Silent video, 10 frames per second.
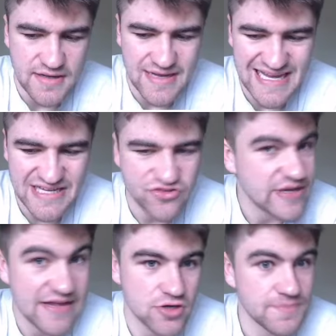and you
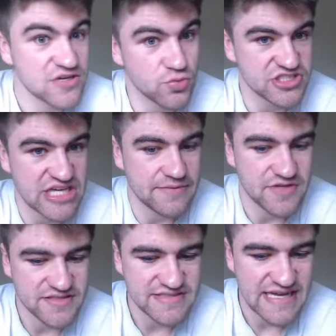cannot pick which game
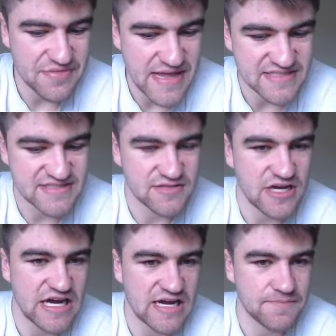it is. And that's the
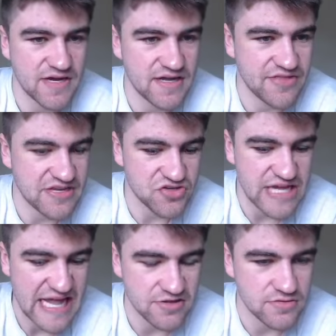hard part, that
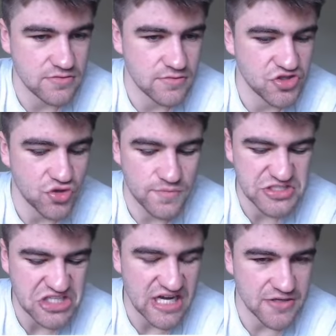you
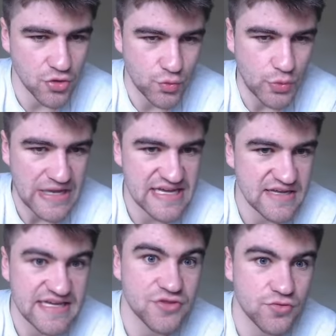almost can't own
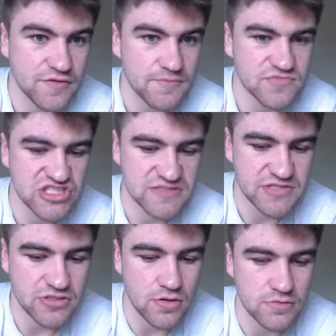either of them, just
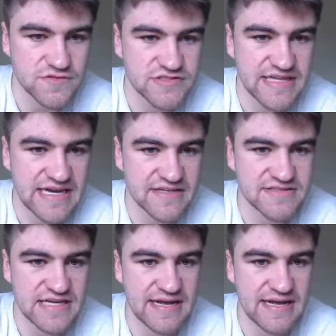because that,